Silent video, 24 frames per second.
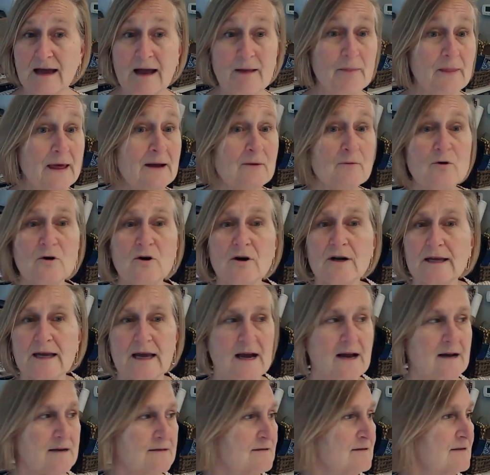And they were
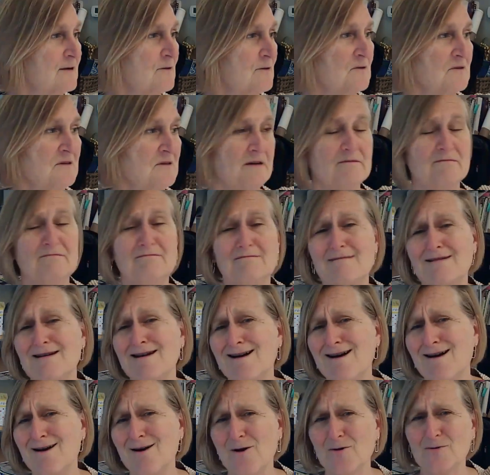aghast.
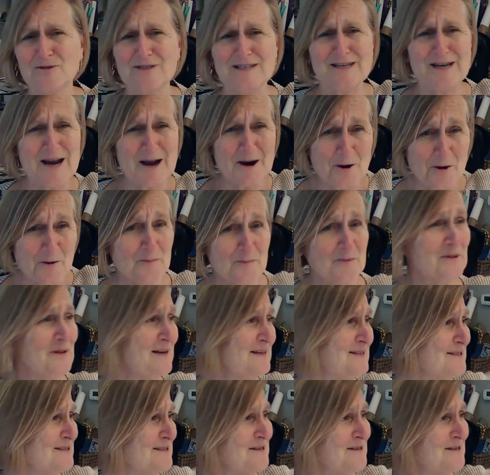No, terrible